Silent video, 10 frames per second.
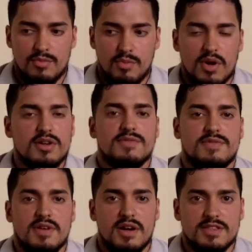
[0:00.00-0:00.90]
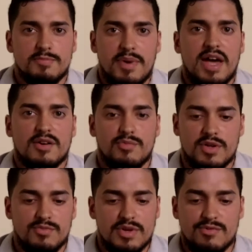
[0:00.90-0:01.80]
welcomes us back
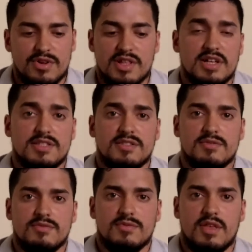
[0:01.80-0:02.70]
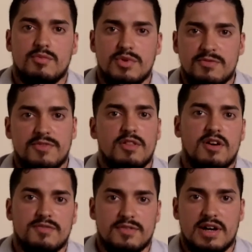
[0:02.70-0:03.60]
when we realize that we fell
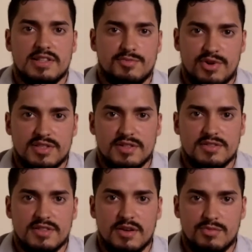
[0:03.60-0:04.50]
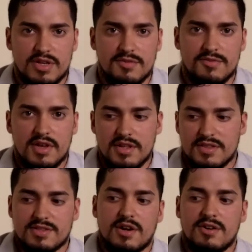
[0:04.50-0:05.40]
off God's presence, that we've
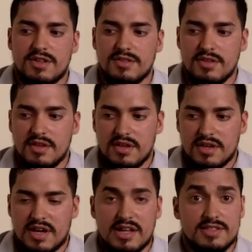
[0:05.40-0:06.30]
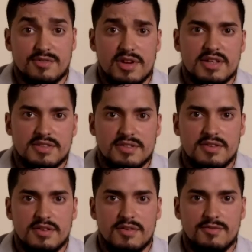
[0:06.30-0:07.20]
discarded God's
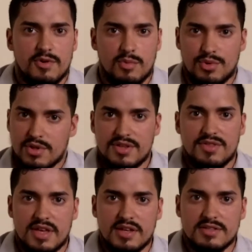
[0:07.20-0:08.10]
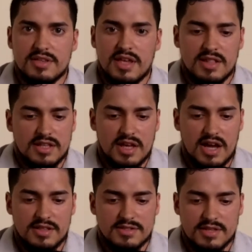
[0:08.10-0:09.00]
grace for worldly things. And
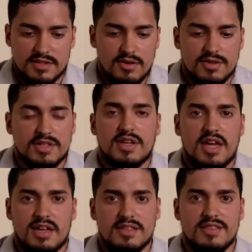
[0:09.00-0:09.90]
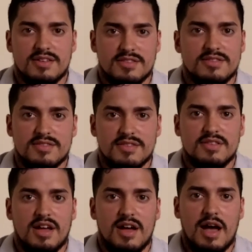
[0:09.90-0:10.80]
God said, No, it's okay. Like, just,
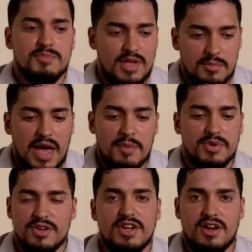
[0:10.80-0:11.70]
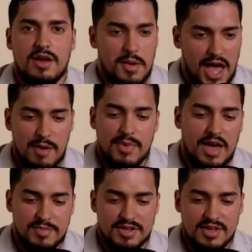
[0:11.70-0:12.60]
I'm, I'm happy you're here. I'm
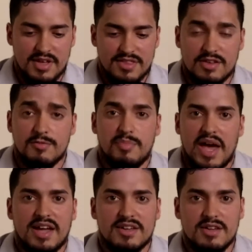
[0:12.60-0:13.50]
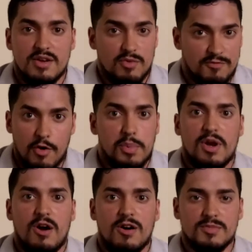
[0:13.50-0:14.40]
happy that you're back with
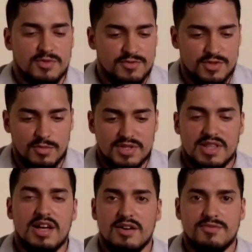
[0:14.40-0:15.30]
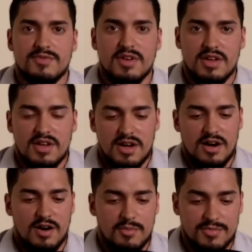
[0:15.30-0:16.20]
open arms, with so much love.
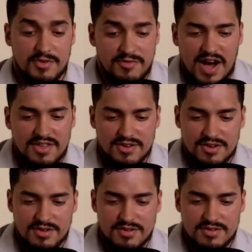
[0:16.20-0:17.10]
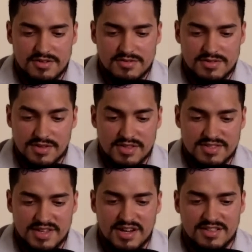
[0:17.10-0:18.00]
Um, the Father to the
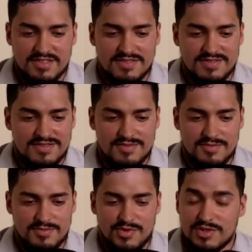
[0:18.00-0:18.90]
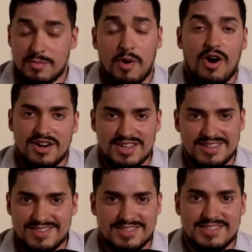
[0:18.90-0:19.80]
Son throws a
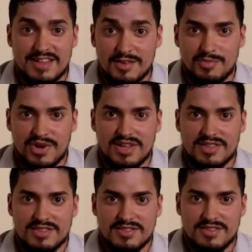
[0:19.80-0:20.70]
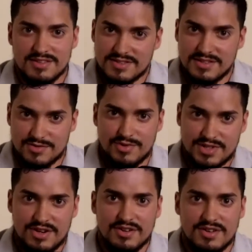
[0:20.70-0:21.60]
party to celebrate the Son's
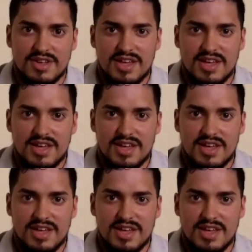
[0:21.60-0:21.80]
return